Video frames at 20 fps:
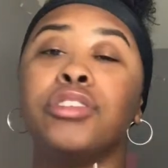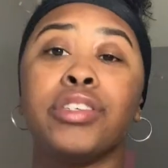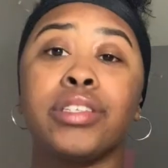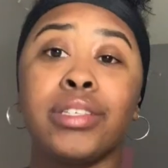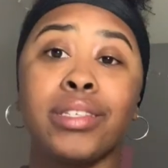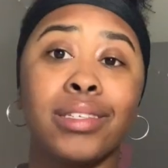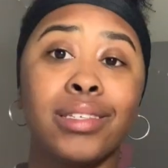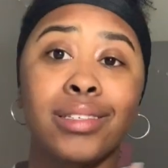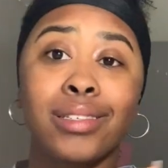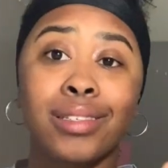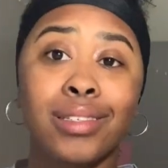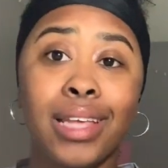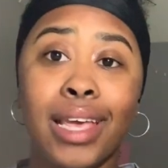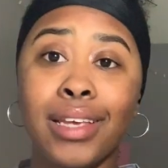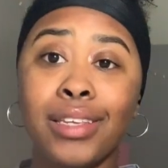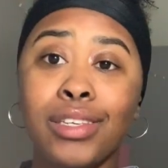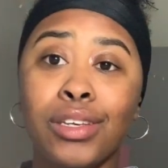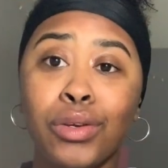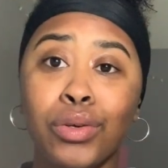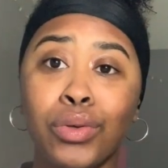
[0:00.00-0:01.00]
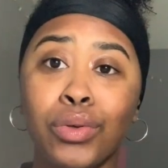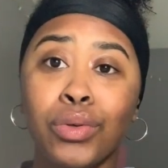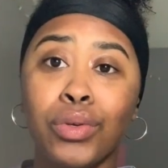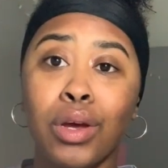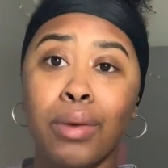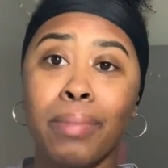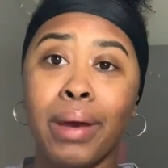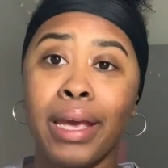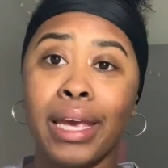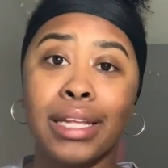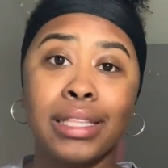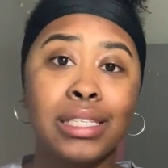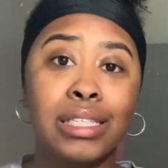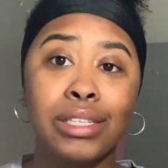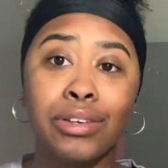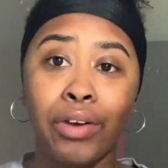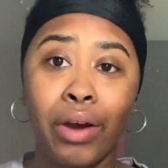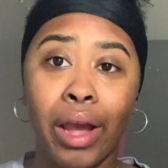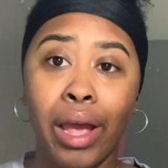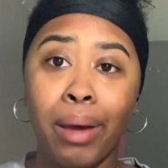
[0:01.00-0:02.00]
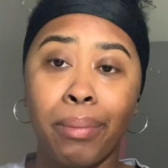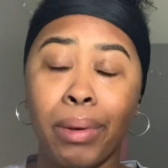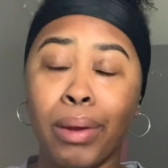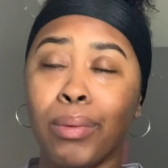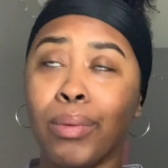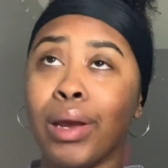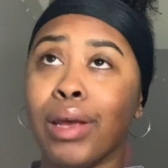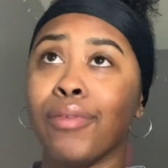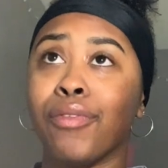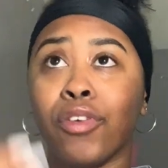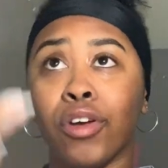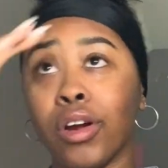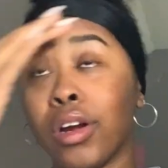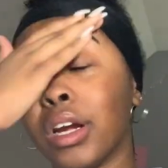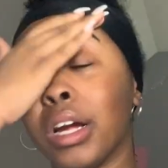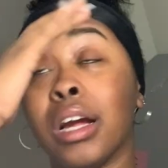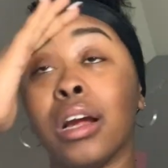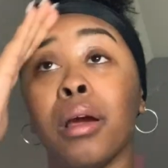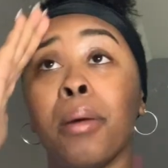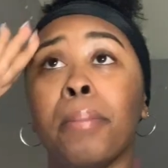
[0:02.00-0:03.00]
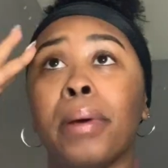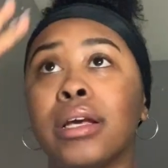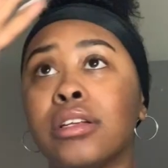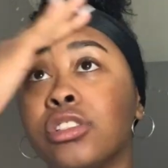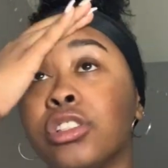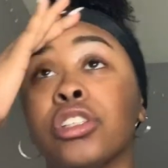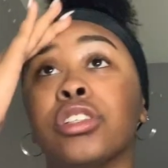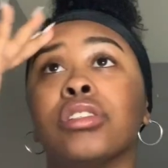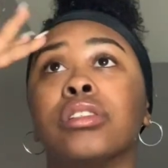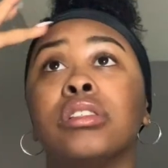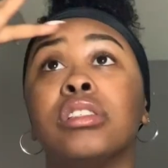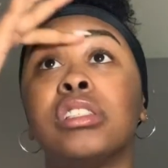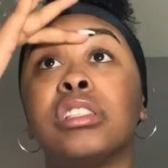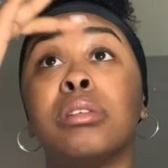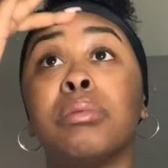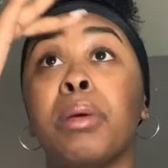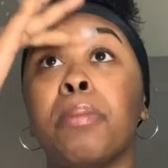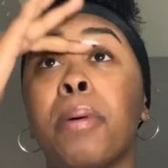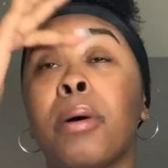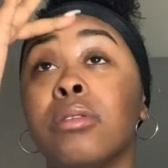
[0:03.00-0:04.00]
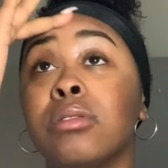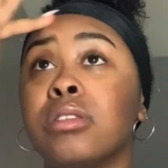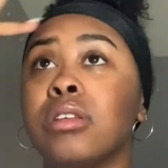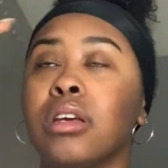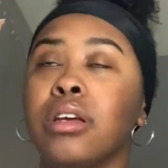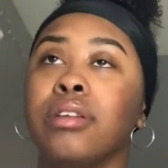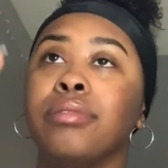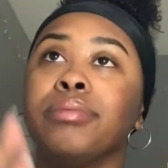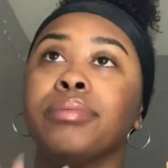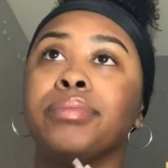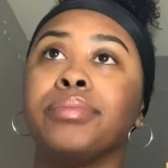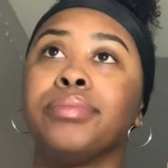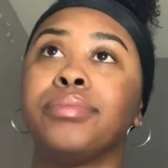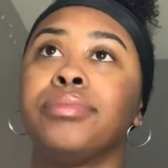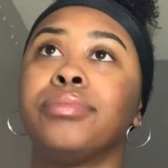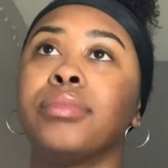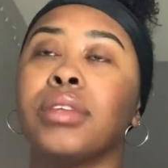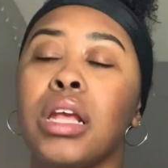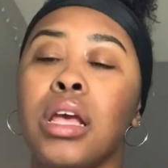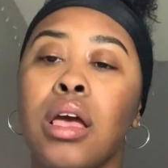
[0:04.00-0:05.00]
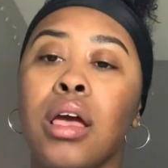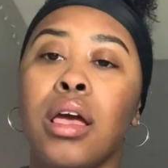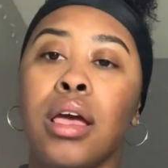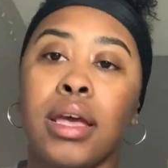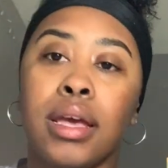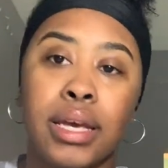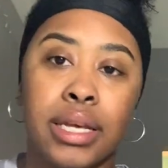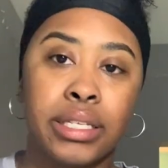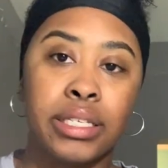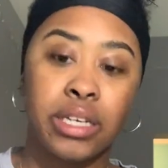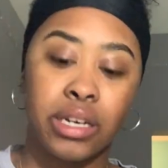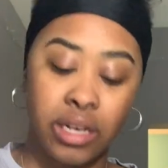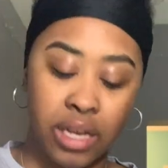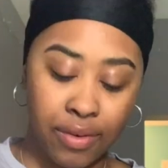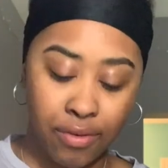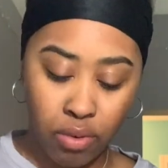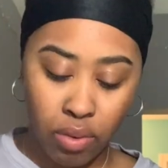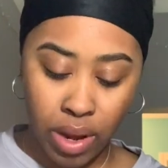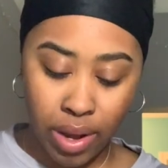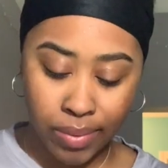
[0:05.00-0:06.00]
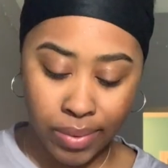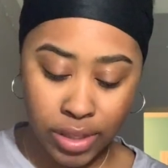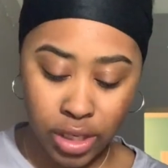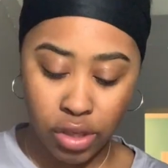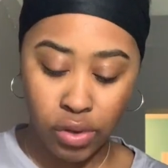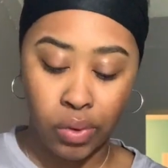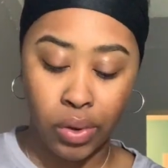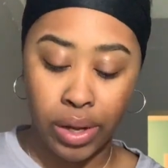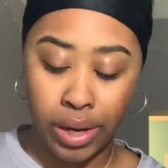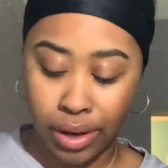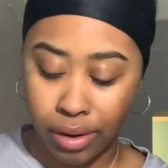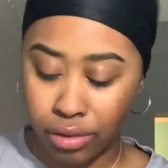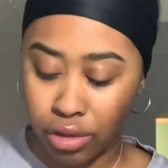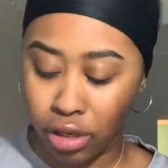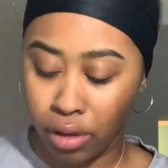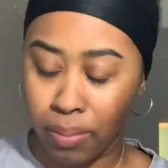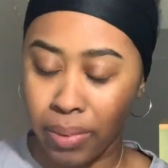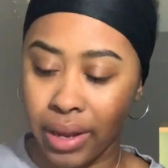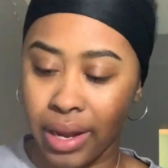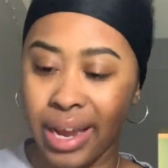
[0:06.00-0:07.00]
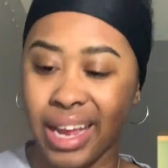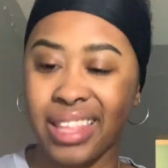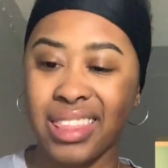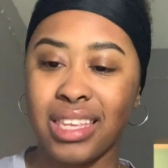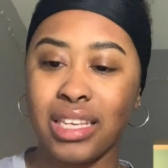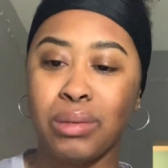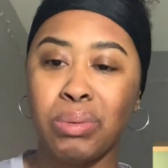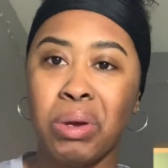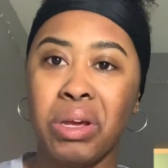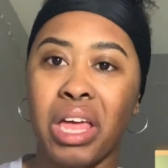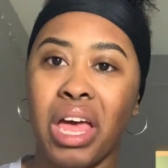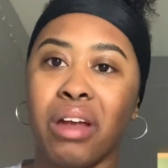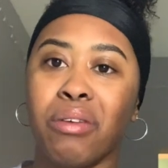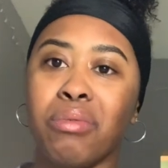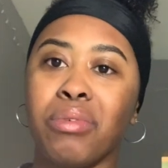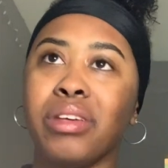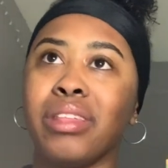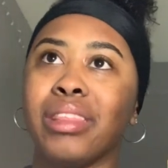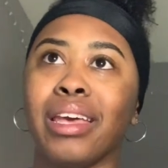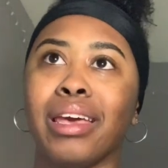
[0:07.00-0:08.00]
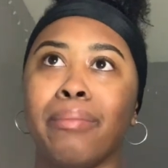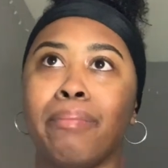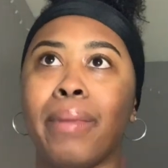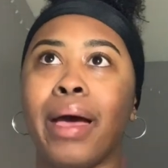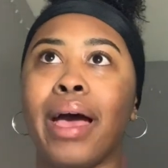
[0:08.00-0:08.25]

just stay tuned on my Instagram and wait for pictures to be posted. It's gonna give away what school I go to, but at this point, I don't really think it